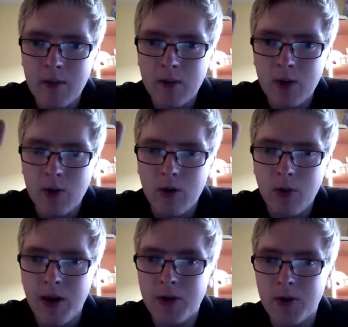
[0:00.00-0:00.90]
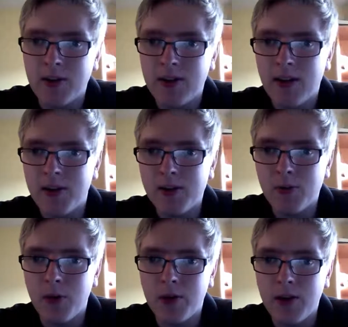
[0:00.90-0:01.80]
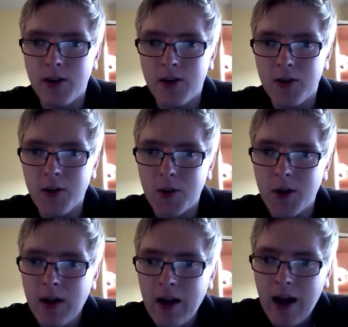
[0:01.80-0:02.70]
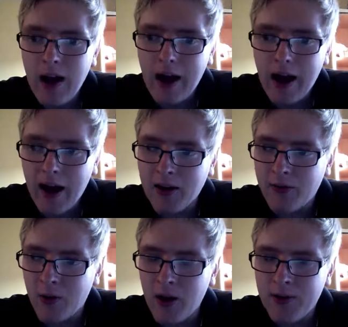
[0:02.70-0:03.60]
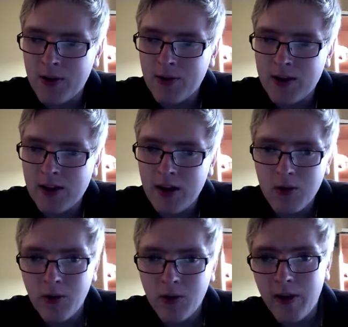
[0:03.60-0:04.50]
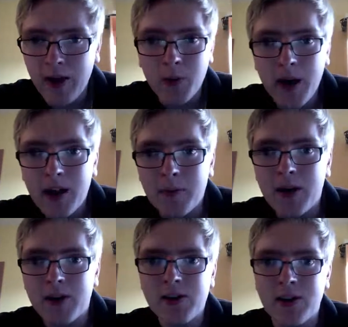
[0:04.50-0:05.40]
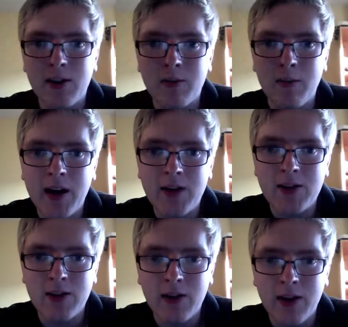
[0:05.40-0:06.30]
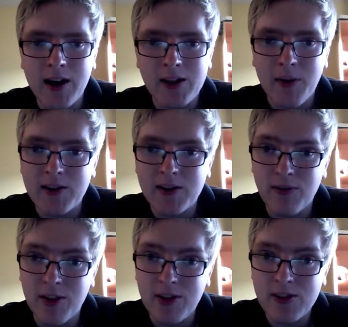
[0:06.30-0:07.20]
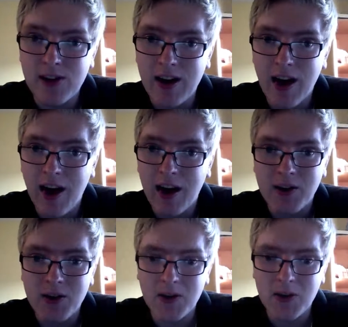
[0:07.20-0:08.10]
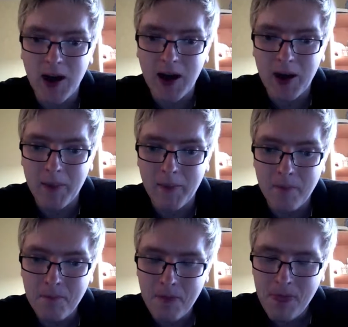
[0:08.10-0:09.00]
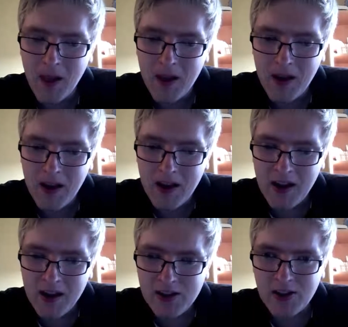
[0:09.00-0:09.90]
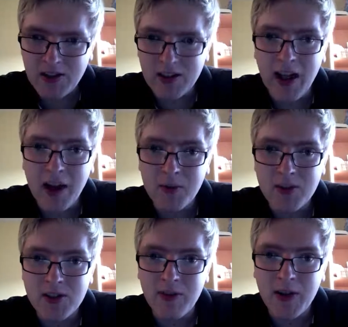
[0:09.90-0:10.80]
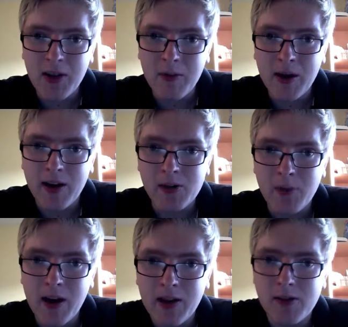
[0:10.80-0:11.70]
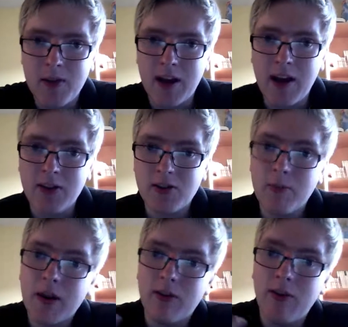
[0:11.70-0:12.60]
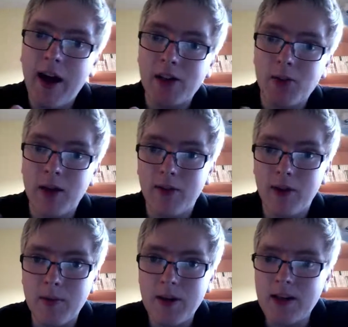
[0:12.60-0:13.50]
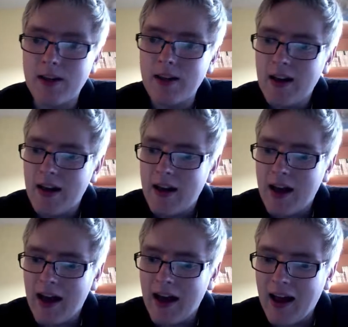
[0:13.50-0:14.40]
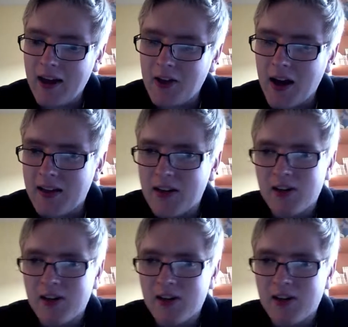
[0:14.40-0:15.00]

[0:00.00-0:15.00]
Ewan, why don't you tell us what you're here to do? And for whatever reason, I know fine well I'm here to study the managerial aspects of the nursery and to study language development, as well as be an extra pair of hands whenever I'm needed. Trying to